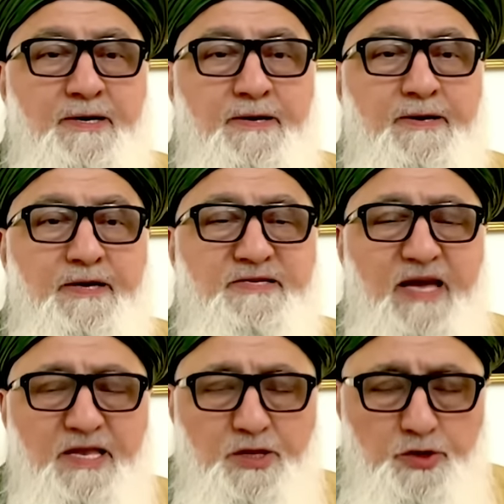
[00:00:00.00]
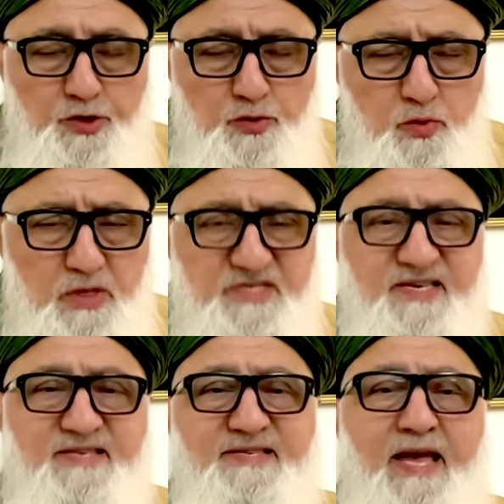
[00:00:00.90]
is that you will
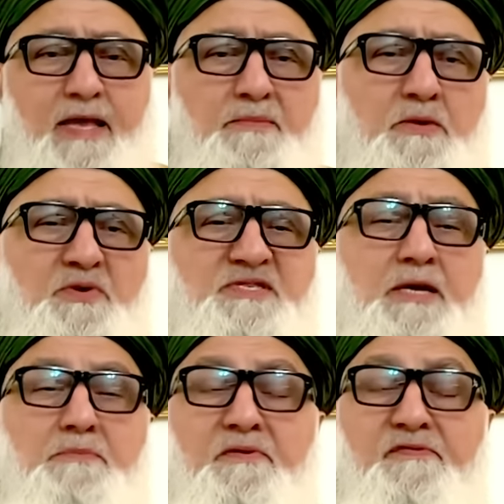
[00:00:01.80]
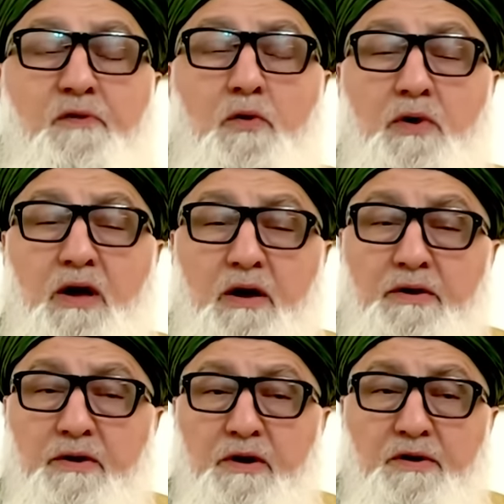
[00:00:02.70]
sustain me. We said before,
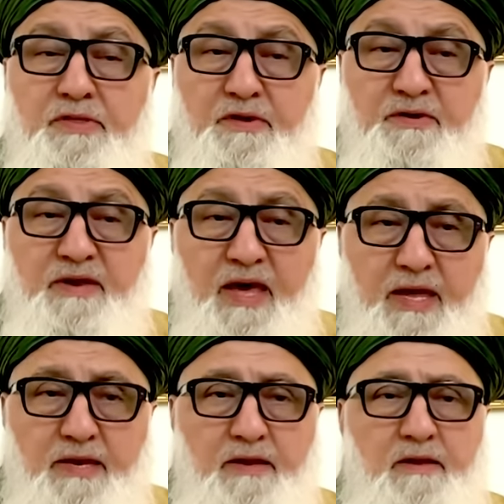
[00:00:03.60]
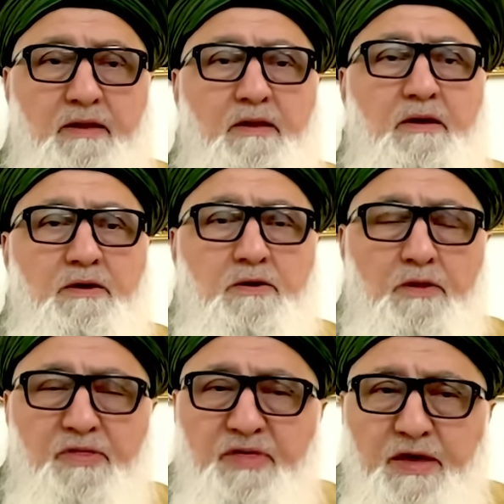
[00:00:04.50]
on earth you're dead,
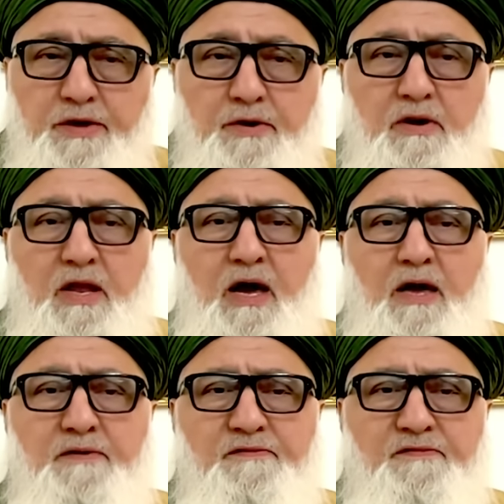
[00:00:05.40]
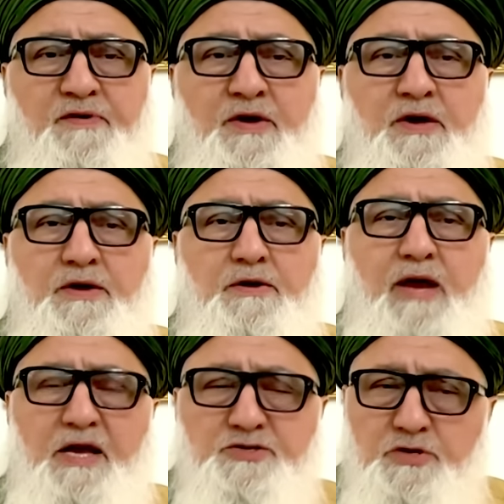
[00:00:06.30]
don't think you're alive, you're
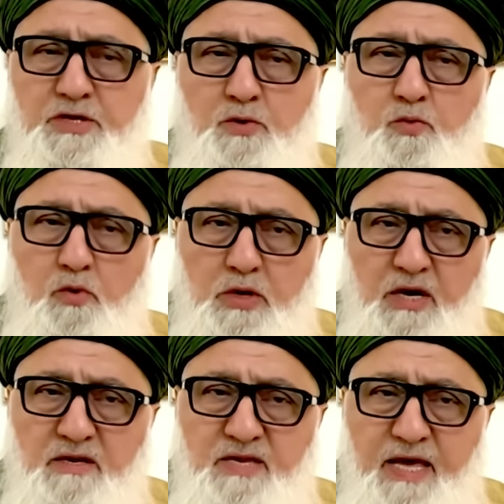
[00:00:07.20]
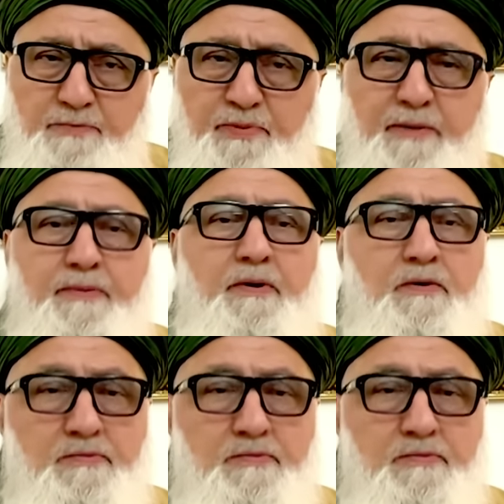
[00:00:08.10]
actually the walking dead people.